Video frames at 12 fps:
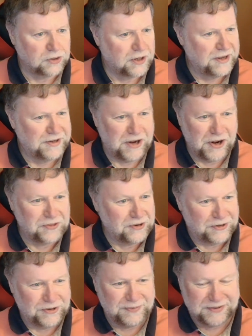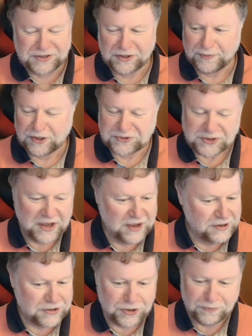You know, the qubits in the books.
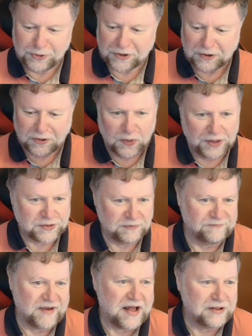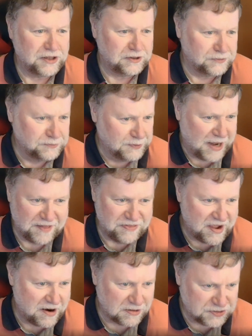You put a quantum value in
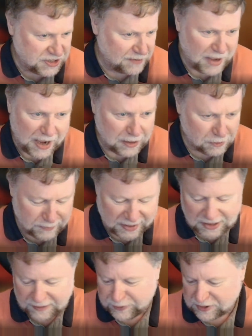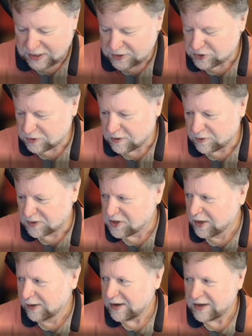there somehow by computation or otherwise,
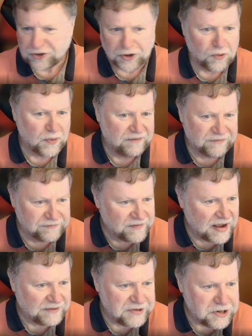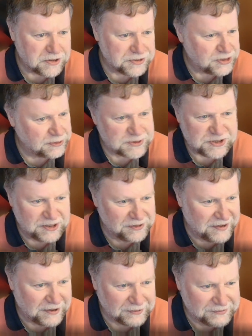and you go away for 5 years and it's still
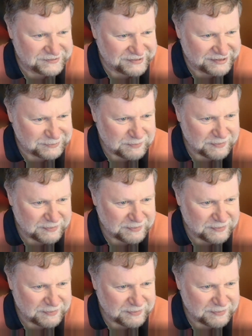there, right?